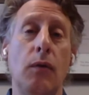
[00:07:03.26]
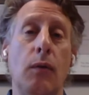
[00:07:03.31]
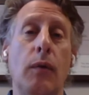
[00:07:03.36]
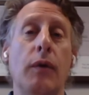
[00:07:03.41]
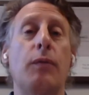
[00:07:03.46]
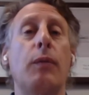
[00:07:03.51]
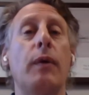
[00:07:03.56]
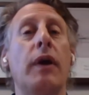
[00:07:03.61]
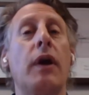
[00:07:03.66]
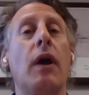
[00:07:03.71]

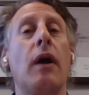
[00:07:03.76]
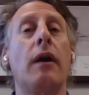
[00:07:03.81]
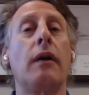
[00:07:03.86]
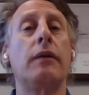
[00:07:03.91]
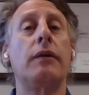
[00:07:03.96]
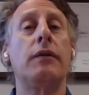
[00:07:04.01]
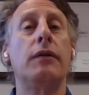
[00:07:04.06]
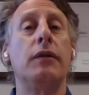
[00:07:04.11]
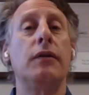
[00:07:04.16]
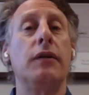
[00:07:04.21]
with
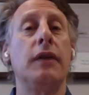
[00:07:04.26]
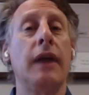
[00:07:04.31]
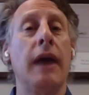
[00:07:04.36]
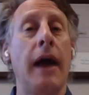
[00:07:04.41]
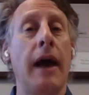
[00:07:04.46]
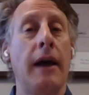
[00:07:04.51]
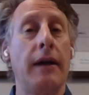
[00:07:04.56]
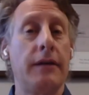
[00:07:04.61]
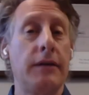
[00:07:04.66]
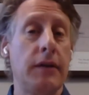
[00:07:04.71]
regard to the
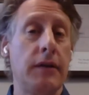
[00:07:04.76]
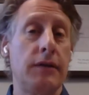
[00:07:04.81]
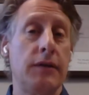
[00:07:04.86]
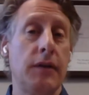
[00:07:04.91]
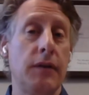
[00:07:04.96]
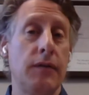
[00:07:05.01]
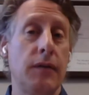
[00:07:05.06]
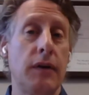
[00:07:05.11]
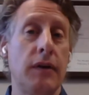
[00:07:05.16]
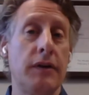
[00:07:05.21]
assets
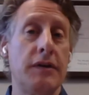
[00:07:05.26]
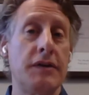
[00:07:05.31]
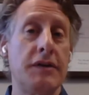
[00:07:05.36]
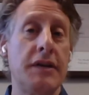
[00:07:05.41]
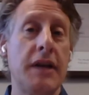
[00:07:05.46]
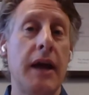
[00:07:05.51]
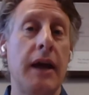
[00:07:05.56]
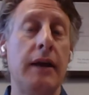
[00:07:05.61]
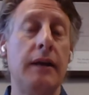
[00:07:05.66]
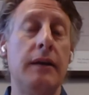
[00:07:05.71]
of your
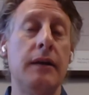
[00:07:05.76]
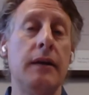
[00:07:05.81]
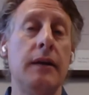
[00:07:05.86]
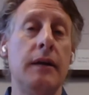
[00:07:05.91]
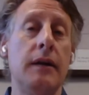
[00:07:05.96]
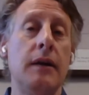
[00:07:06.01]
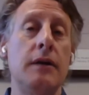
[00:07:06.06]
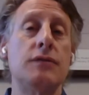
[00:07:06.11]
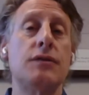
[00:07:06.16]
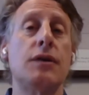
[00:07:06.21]
estate
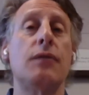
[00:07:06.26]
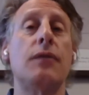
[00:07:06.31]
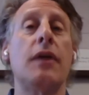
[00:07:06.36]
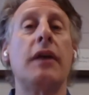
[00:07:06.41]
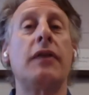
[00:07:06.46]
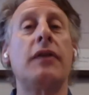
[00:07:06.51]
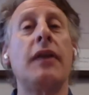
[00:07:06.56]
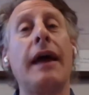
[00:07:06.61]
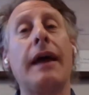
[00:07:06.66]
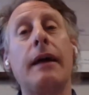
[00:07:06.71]
so
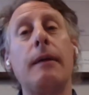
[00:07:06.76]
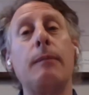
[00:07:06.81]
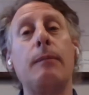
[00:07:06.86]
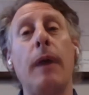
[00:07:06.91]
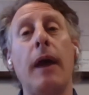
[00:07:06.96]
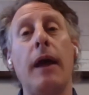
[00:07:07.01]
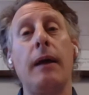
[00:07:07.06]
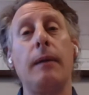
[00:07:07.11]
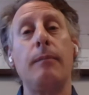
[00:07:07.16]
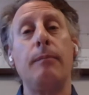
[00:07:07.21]
that they can
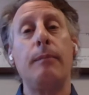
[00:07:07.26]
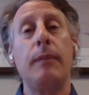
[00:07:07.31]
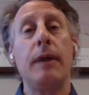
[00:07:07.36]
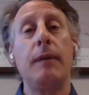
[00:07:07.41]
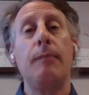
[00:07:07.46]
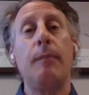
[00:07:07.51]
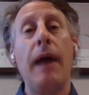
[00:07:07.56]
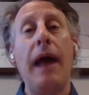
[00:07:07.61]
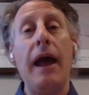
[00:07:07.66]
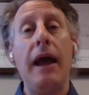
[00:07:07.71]

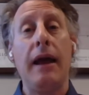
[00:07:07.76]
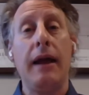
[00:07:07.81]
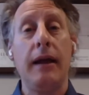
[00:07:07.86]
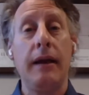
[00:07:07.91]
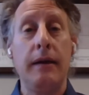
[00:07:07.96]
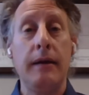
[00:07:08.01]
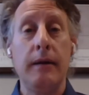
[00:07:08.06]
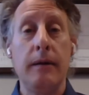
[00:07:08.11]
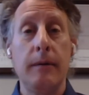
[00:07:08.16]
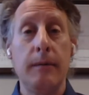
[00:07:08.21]
be
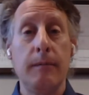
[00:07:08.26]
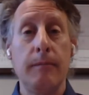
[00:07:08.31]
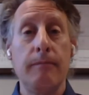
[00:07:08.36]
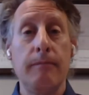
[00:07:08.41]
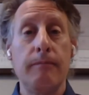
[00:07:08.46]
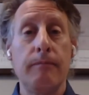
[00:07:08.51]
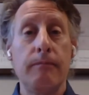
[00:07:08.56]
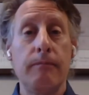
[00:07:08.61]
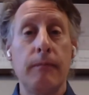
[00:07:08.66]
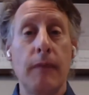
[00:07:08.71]
paid
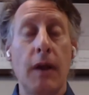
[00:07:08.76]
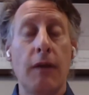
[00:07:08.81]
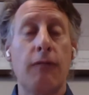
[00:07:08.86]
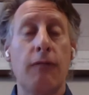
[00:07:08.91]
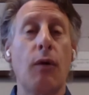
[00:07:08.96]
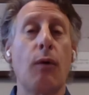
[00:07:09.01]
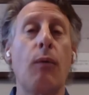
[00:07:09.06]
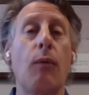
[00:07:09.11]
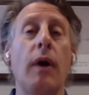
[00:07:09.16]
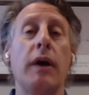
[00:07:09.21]

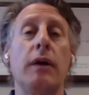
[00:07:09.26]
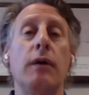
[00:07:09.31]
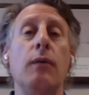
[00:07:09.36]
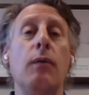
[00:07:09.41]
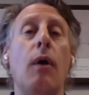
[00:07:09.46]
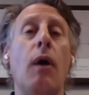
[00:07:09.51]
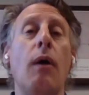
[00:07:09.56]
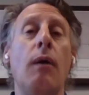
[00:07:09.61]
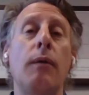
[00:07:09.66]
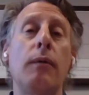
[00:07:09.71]
for what
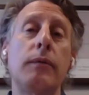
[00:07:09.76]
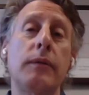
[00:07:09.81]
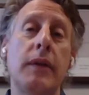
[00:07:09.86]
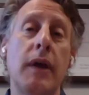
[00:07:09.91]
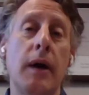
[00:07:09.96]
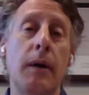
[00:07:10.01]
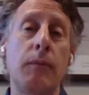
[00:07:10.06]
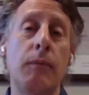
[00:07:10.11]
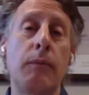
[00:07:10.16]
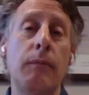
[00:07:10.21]
you owed
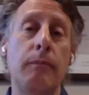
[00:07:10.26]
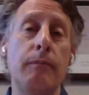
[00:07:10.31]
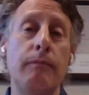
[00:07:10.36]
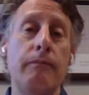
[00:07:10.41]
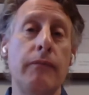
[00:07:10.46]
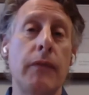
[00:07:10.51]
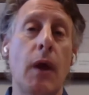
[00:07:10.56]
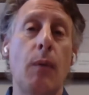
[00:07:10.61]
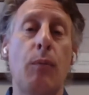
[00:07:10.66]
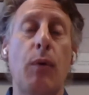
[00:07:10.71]
them
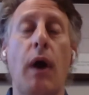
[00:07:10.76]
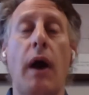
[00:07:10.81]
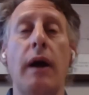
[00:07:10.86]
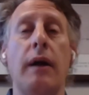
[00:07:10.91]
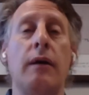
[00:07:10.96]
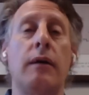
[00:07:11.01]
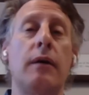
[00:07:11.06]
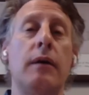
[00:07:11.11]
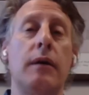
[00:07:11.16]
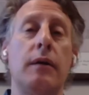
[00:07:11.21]

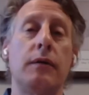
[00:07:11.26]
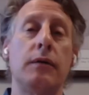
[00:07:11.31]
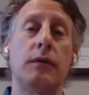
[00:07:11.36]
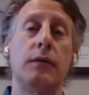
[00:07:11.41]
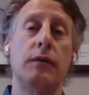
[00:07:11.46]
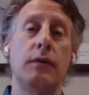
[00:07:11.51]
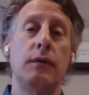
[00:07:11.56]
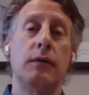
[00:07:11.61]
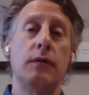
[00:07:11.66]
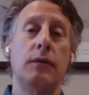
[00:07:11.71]
prior
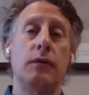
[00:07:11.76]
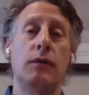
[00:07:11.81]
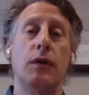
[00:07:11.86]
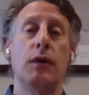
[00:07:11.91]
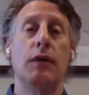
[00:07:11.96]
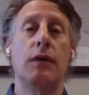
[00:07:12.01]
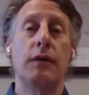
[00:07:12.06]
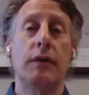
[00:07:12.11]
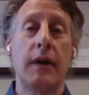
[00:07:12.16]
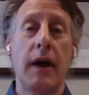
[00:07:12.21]
to
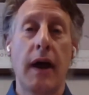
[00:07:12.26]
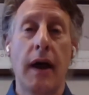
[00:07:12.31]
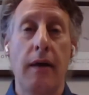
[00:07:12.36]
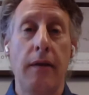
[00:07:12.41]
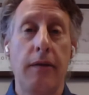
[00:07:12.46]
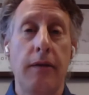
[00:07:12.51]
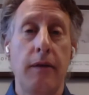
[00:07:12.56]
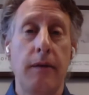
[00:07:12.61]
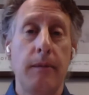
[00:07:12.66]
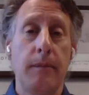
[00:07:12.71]
your
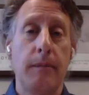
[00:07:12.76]
death.